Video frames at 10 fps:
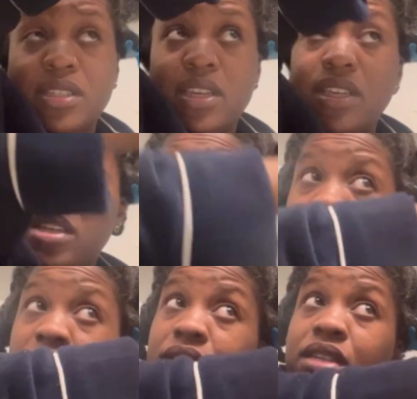like
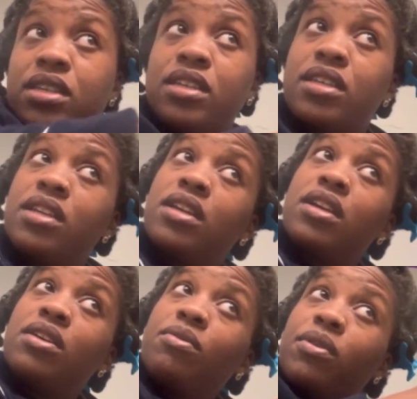
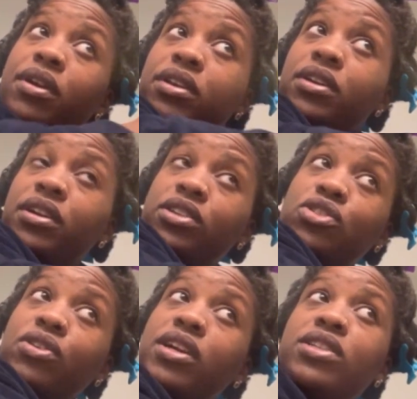wearing your hair
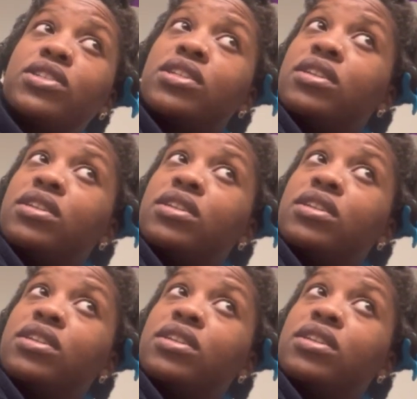stretched,